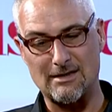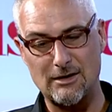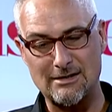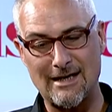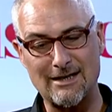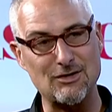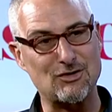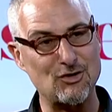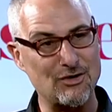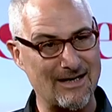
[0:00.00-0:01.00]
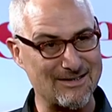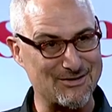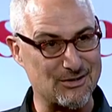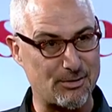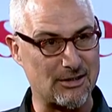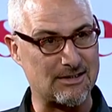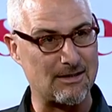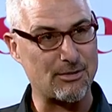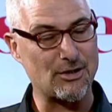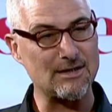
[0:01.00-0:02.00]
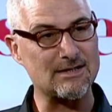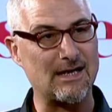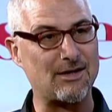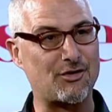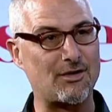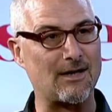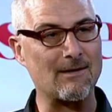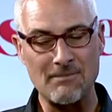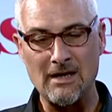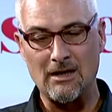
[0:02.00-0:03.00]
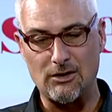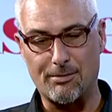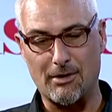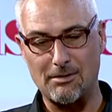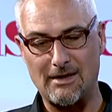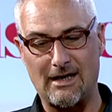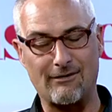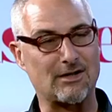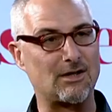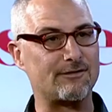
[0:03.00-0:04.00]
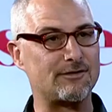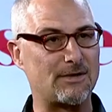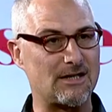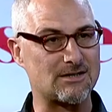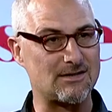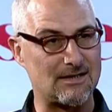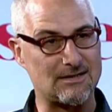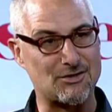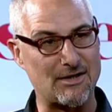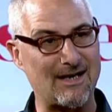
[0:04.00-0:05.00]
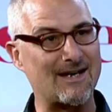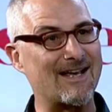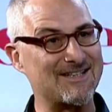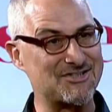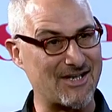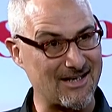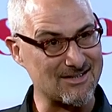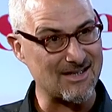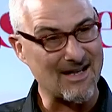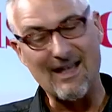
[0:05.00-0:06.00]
So it takes you 2 days to spot them. But on day 3, you probably have a confirmation that the trend has changed.